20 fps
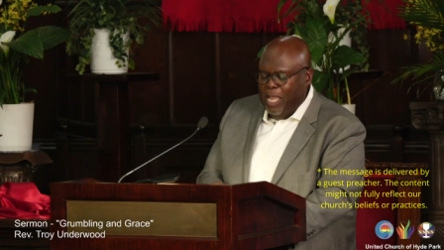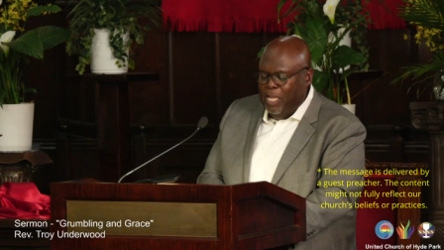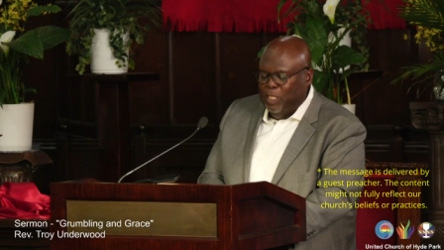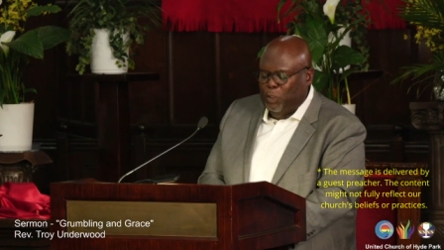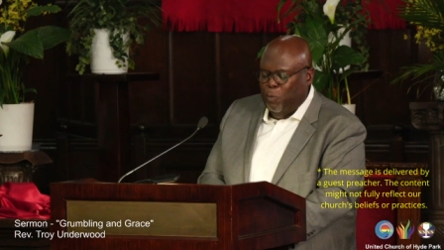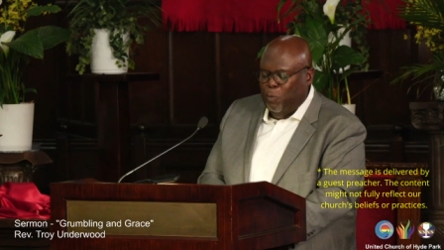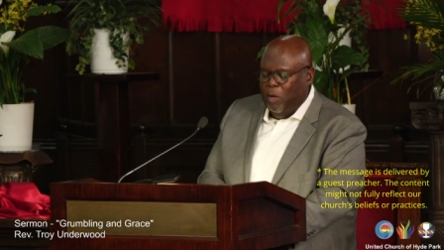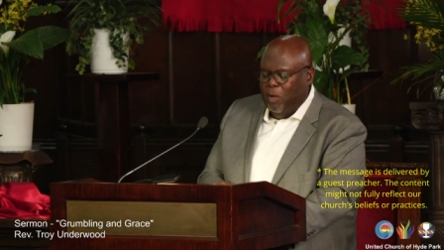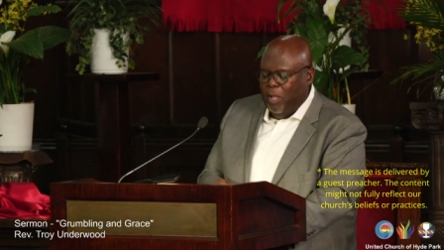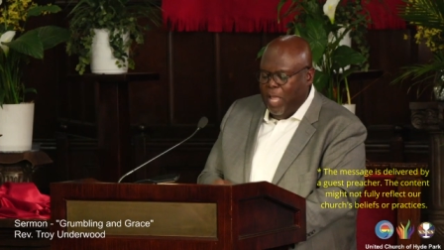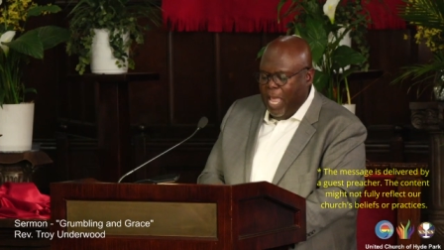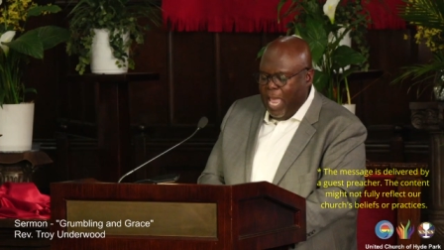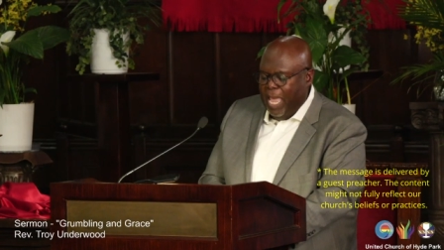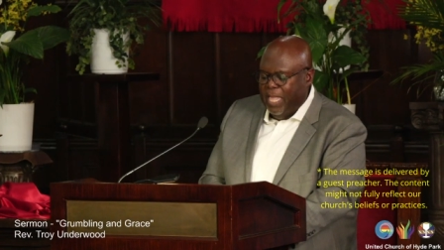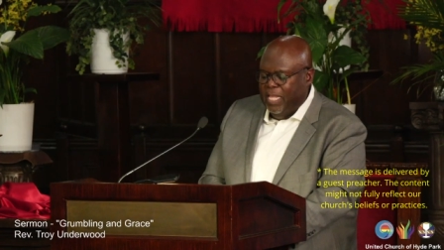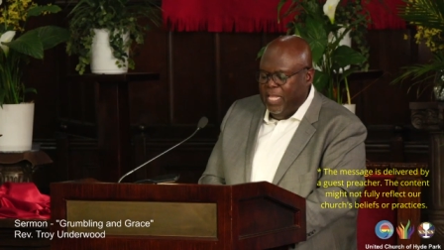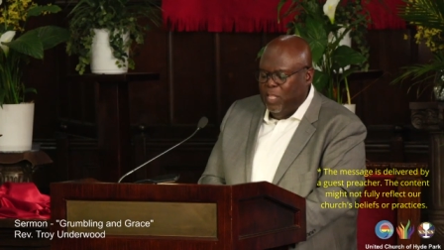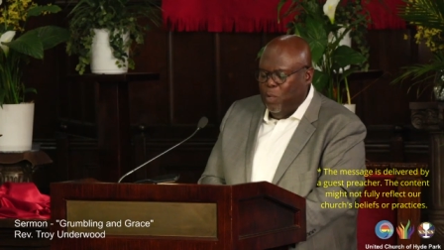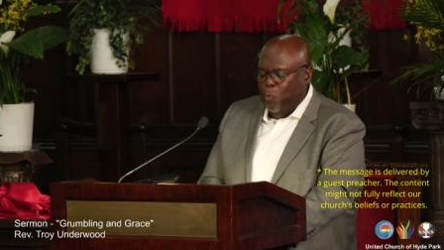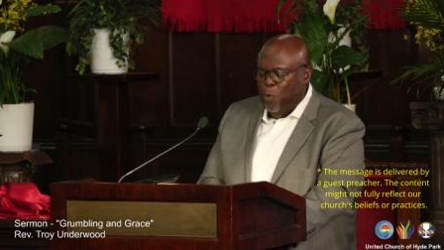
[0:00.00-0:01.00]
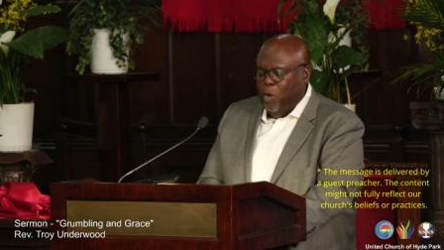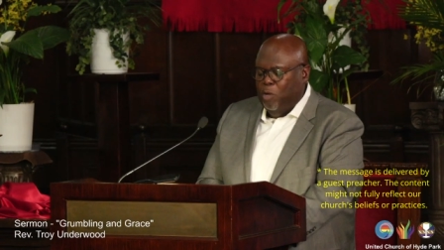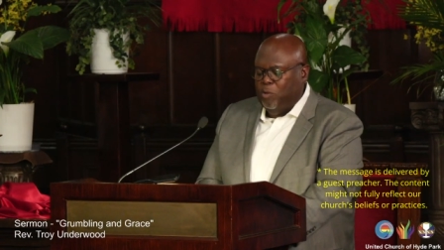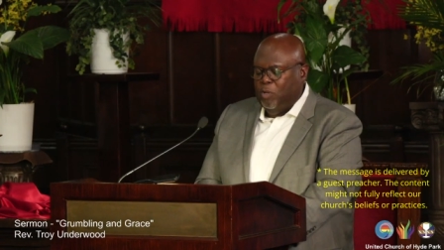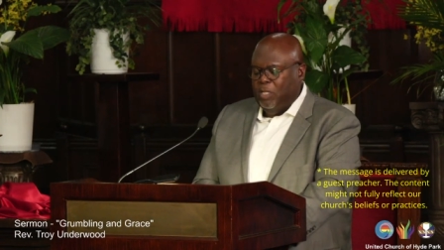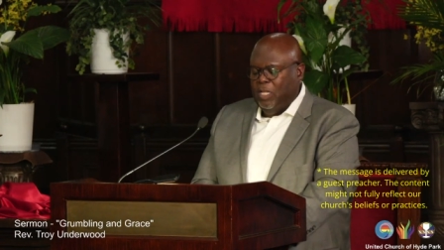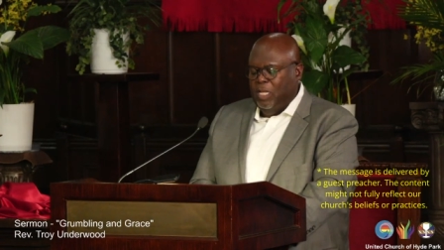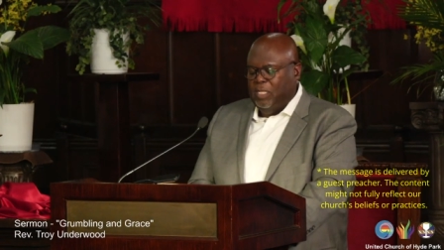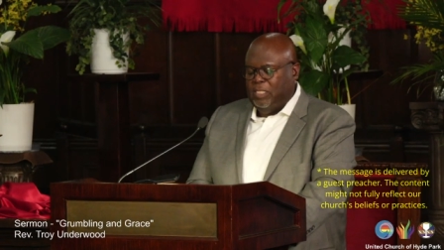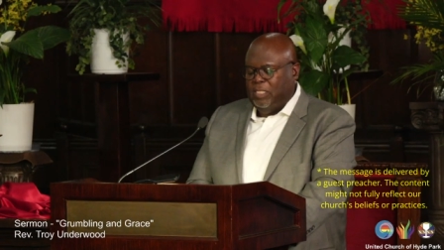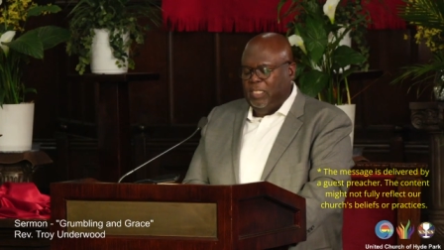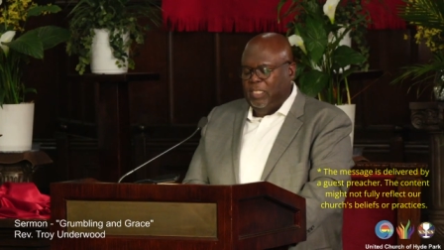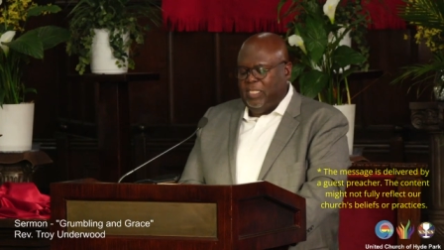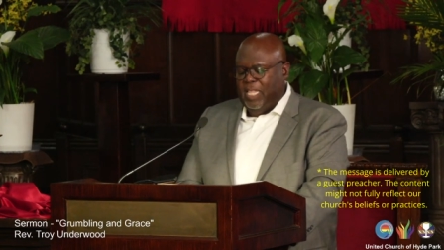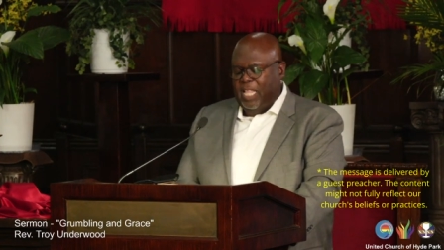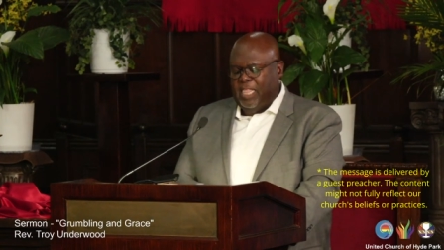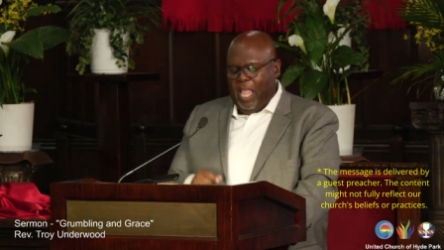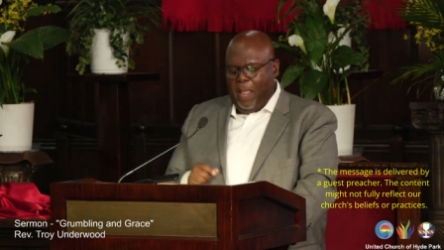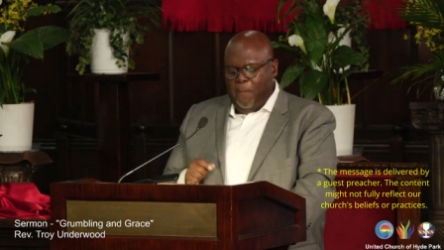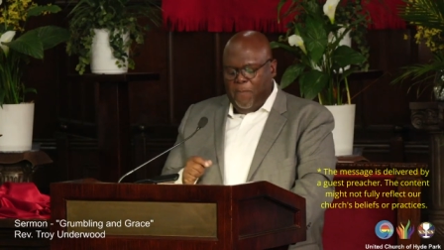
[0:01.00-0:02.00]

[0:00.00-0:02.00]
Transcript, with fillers: Israel had in the wilderness is that they